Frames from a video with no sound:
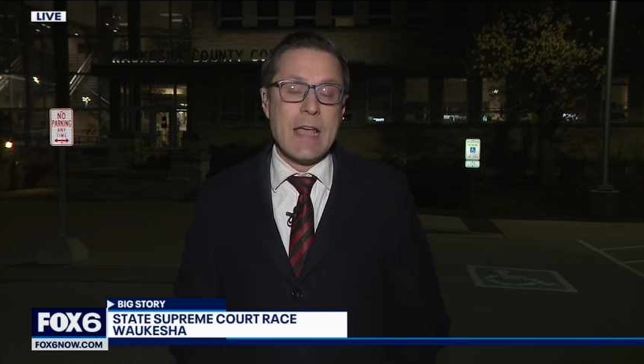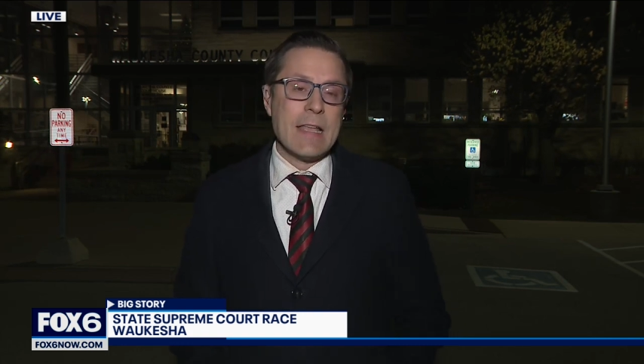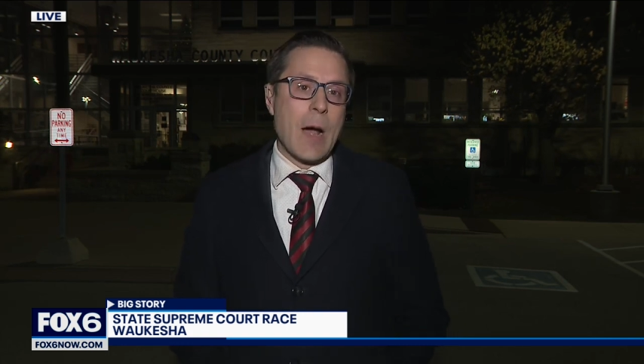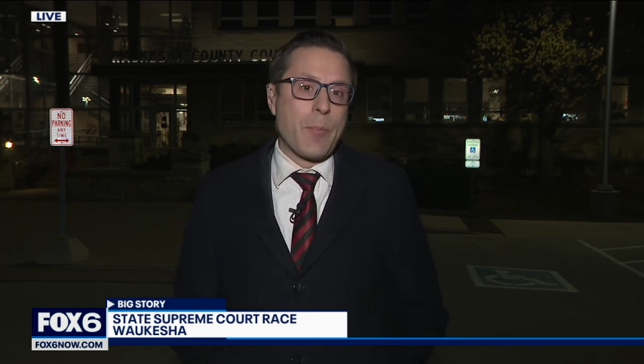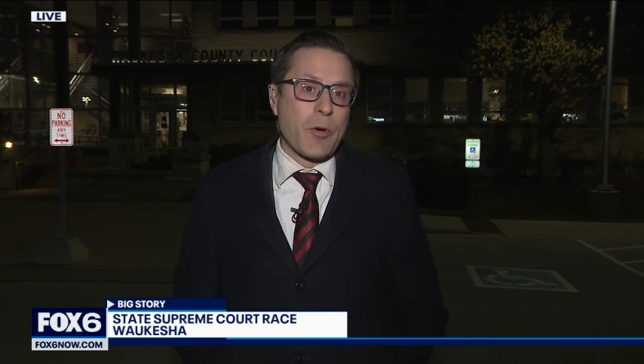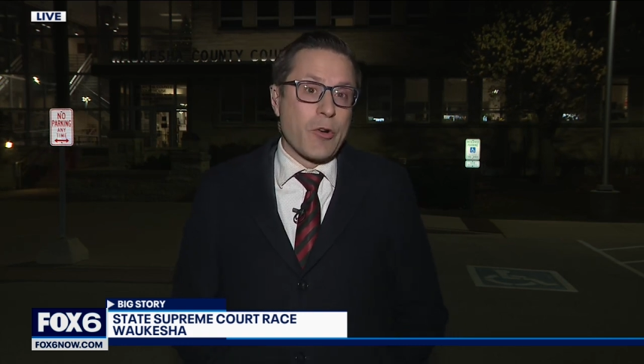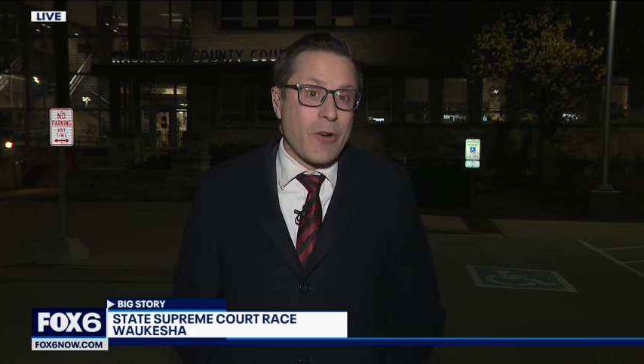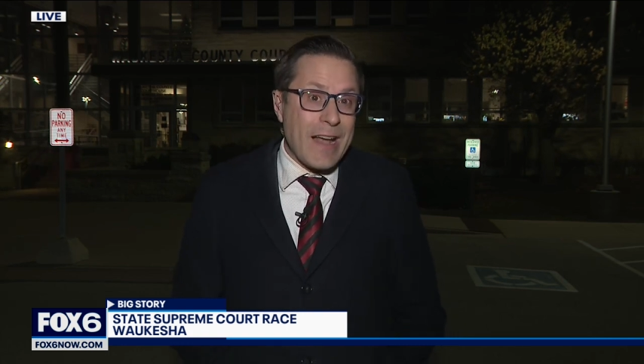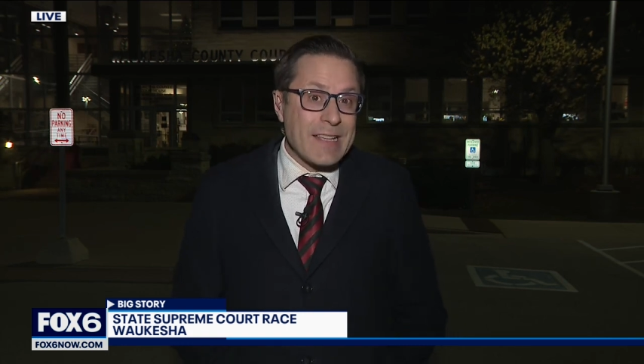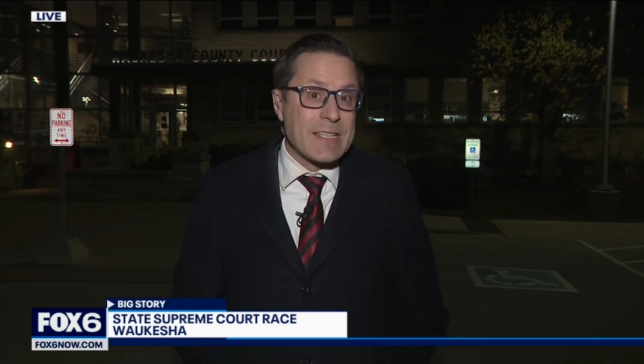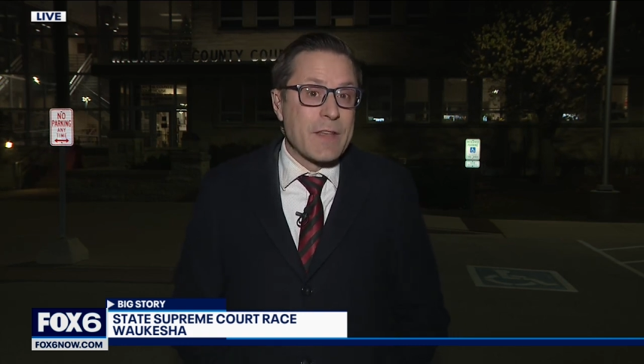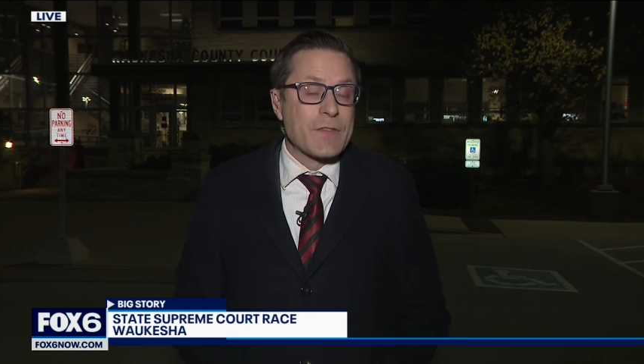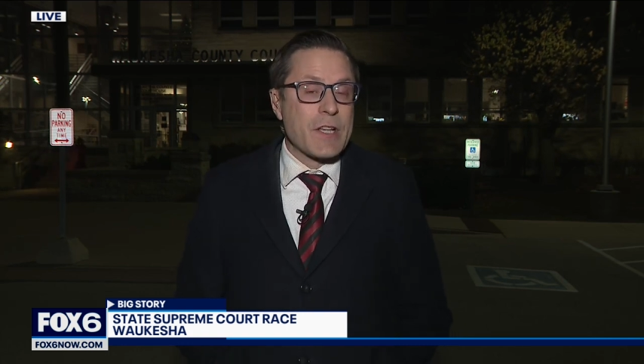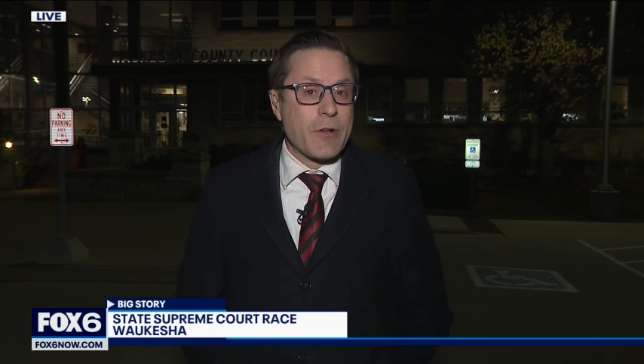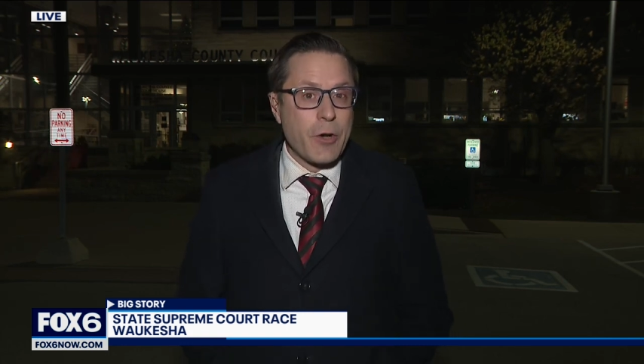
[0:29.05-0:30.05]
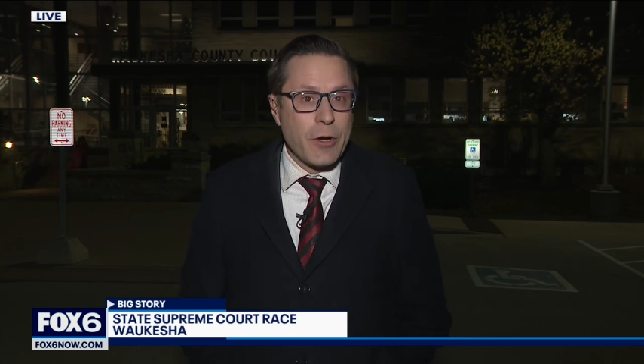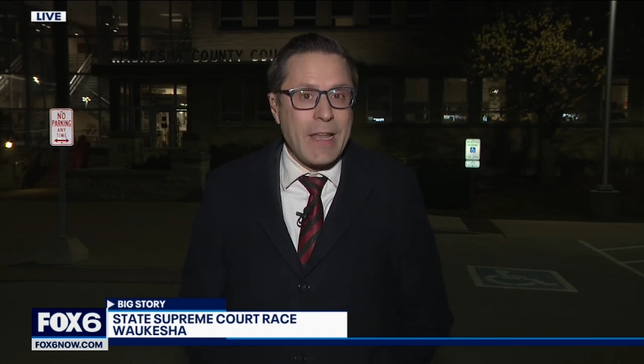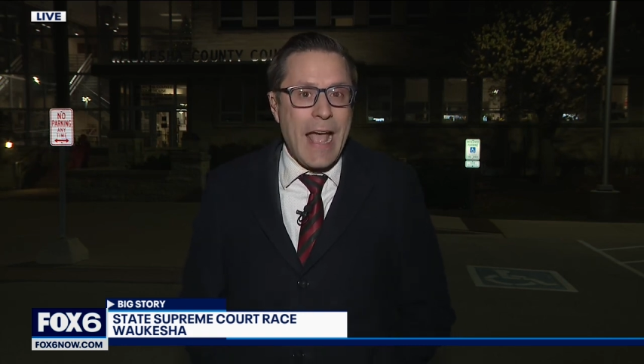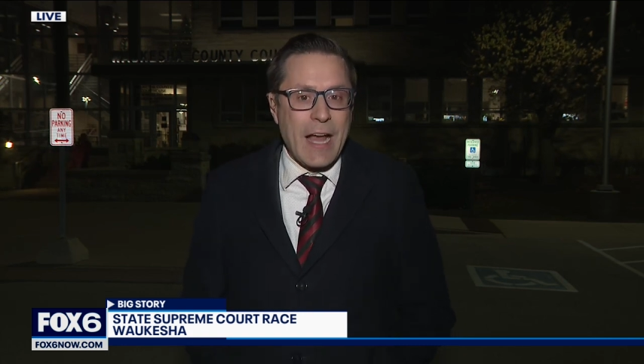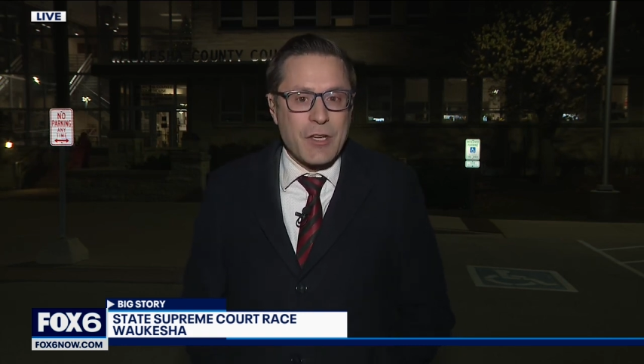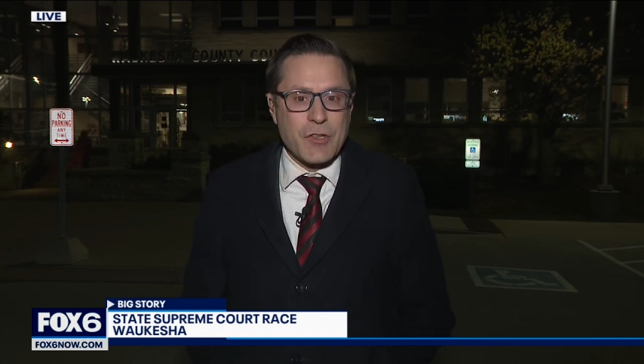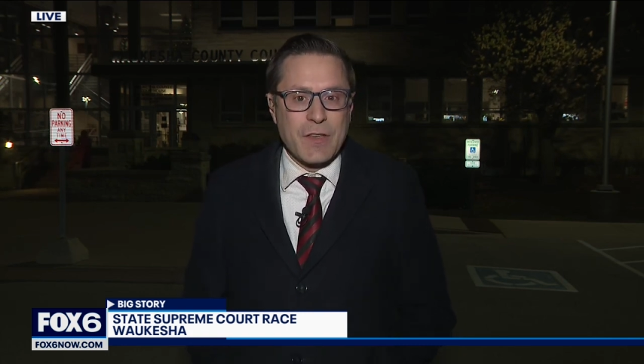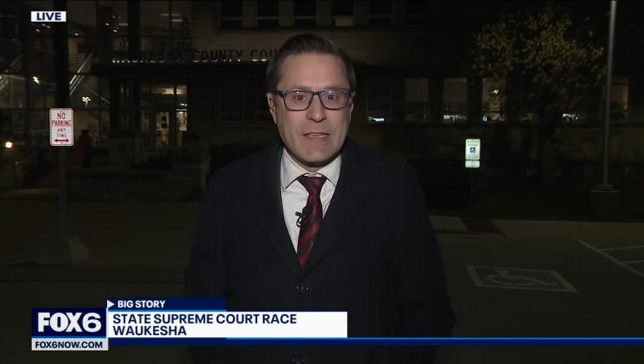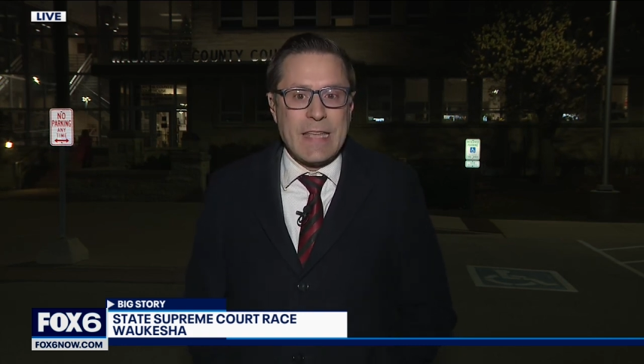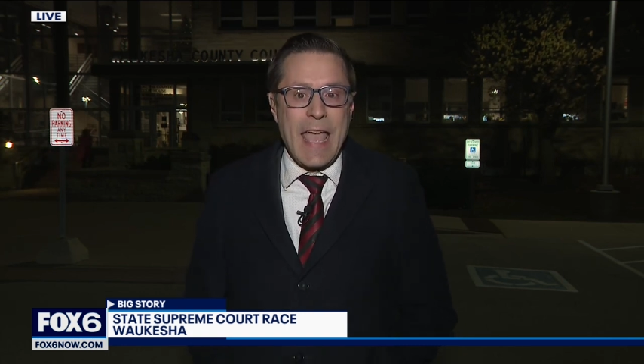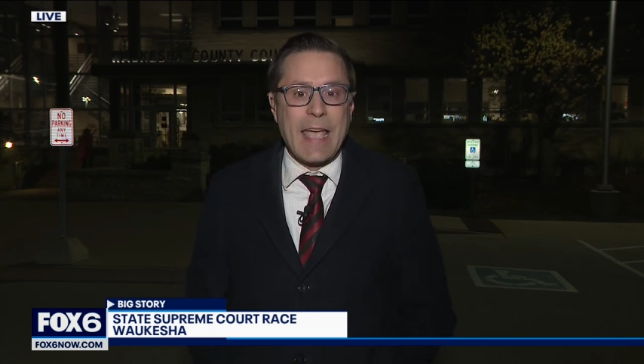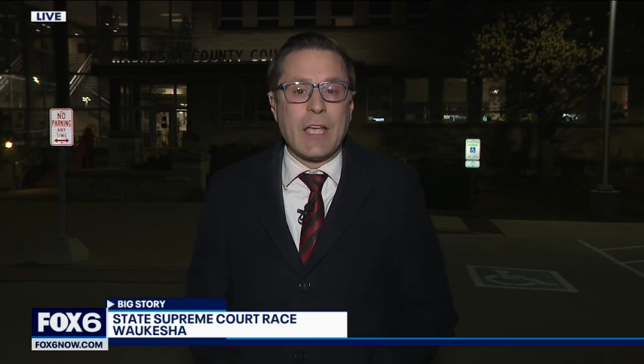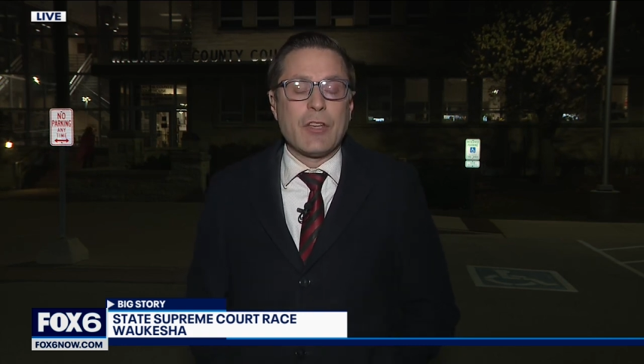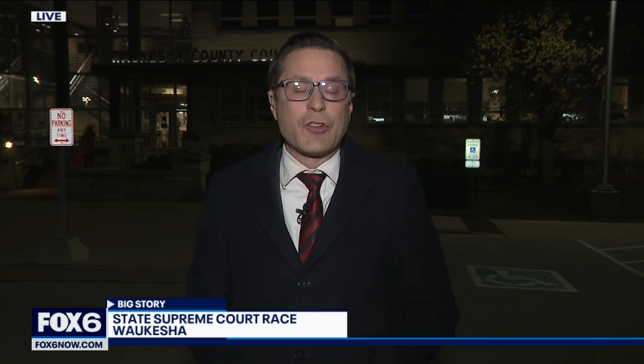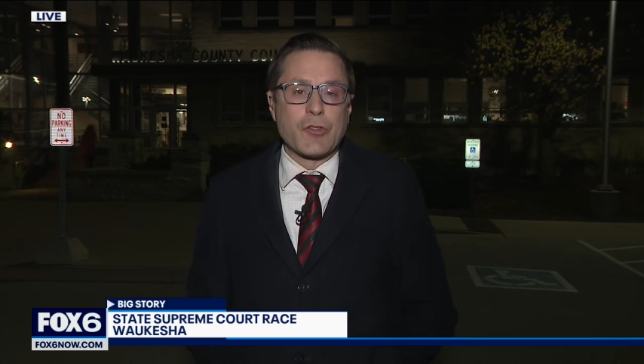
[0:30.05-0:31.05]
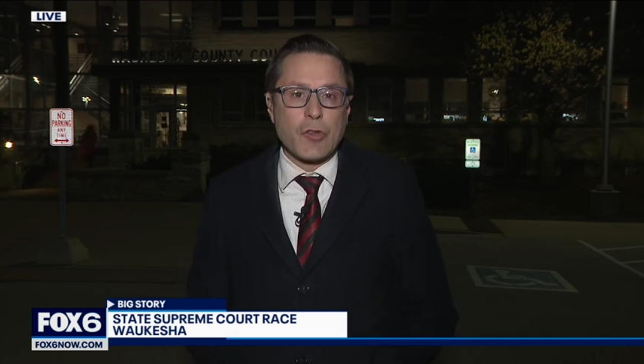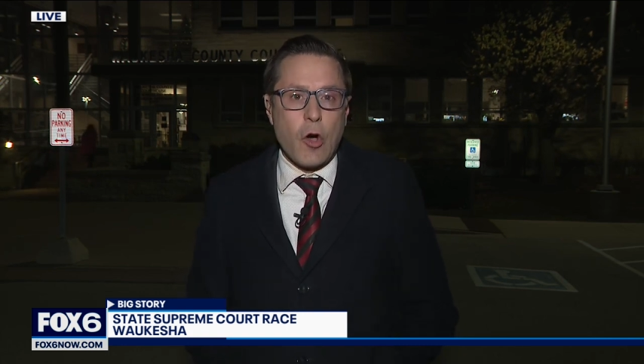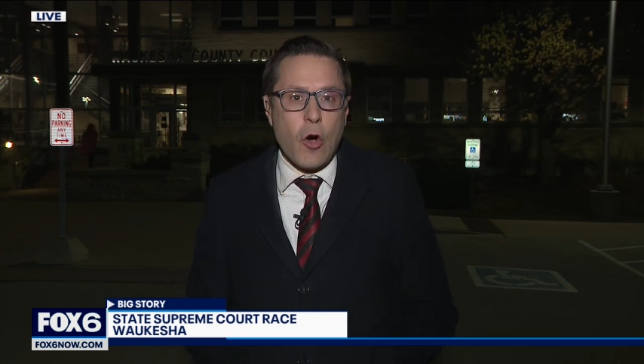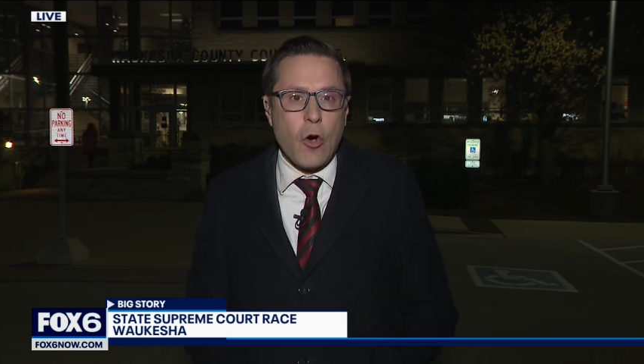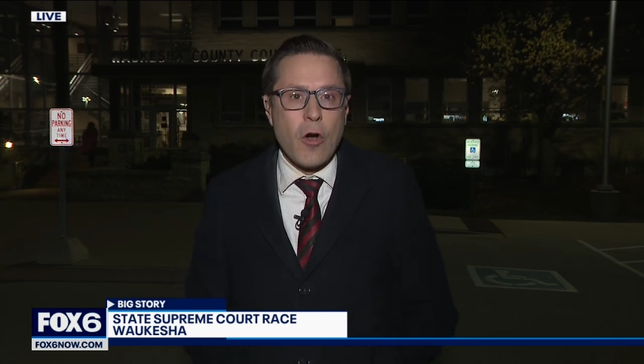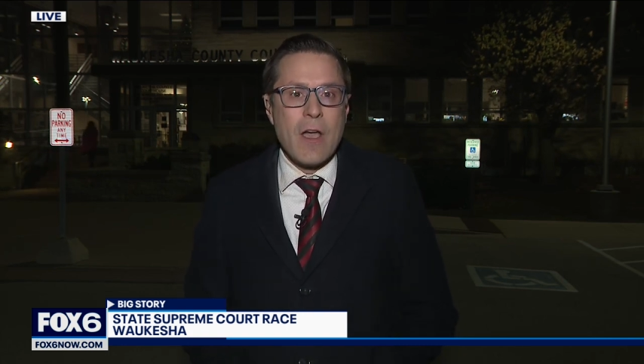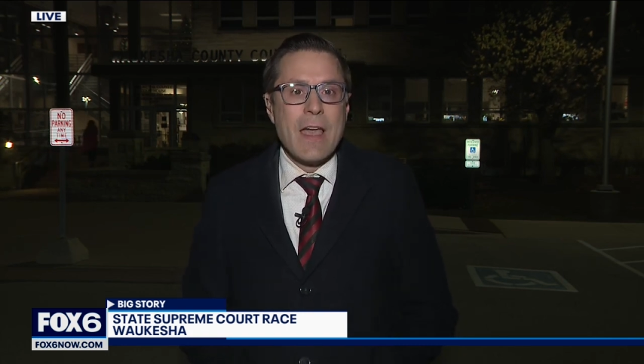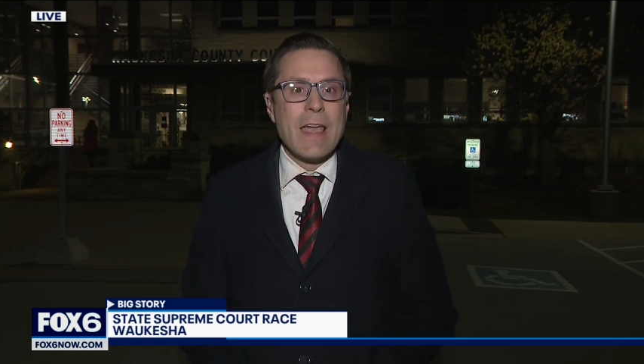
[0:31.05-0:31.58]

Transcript: Now, progressives could actually take control